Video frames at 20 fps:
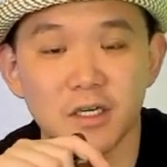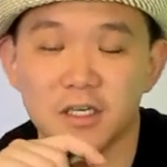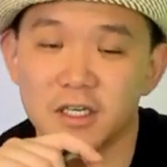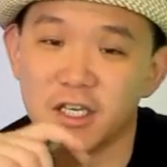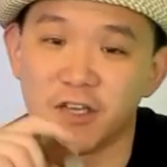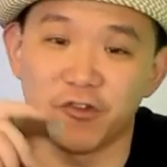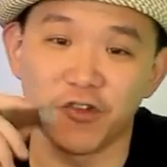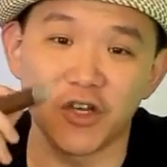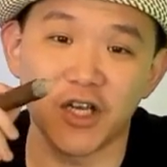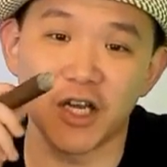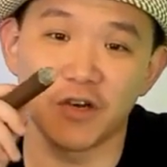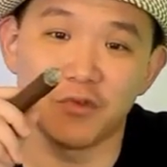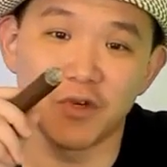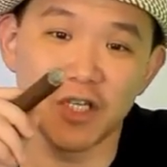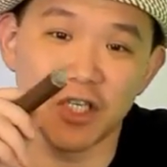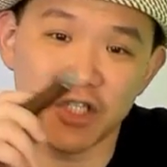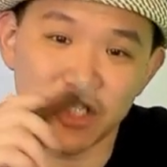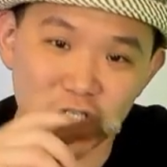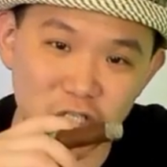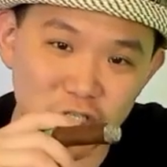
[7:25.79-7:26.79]
If you can read
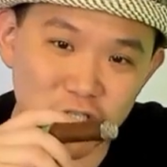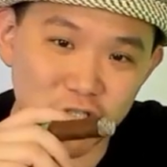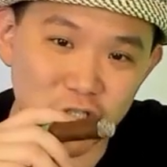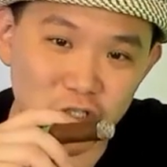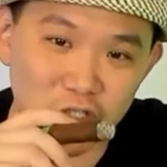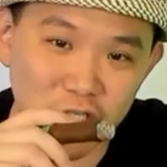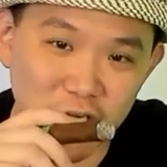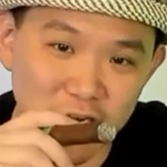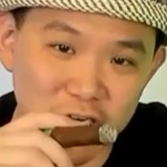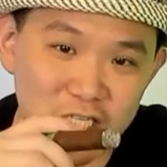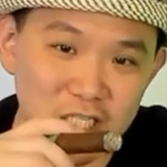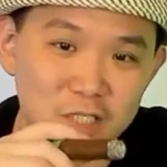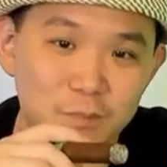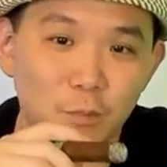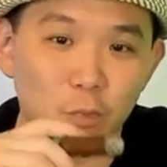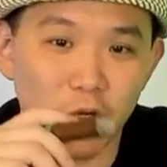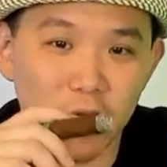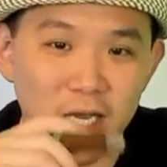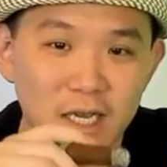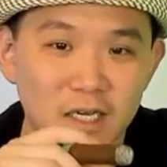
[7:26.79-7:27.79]
the traditional Chinese,
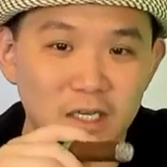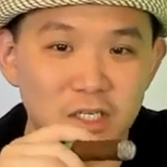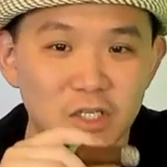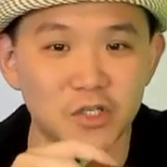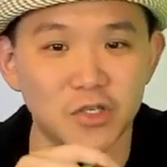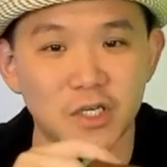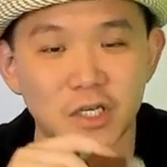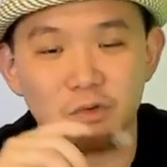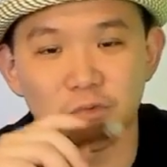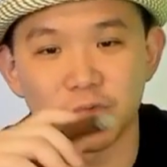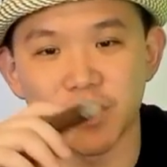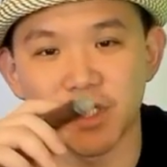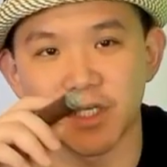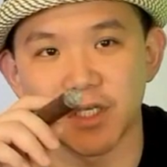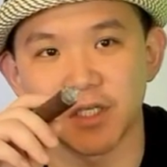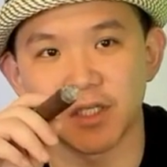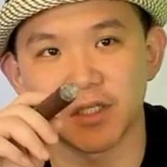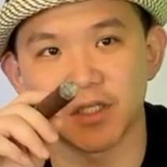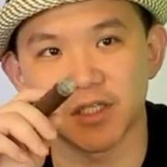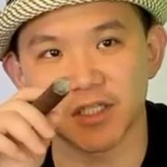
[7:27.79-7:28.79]
more likely you can
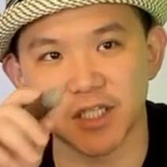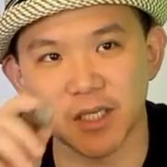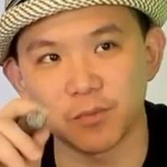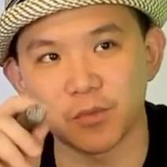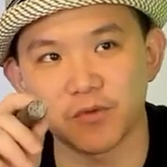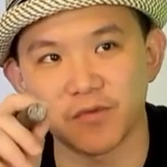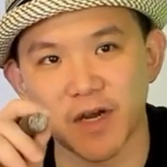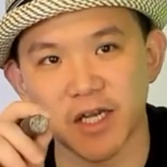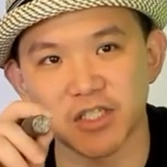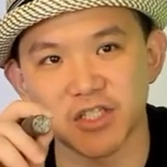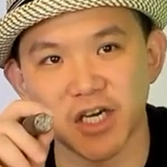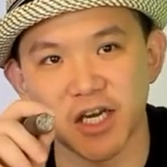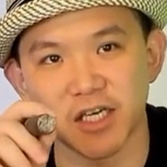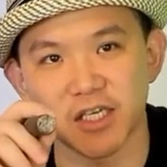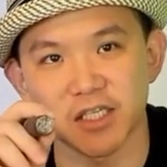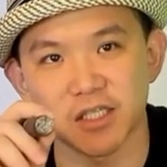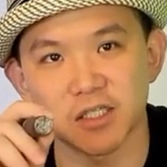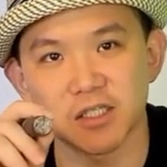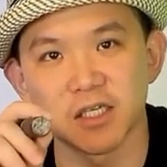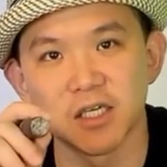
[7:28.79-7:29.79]
read the simplified
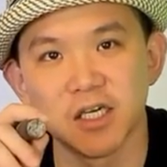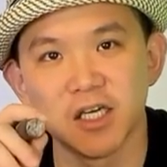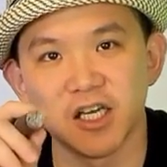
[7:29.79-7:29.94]
Chinese.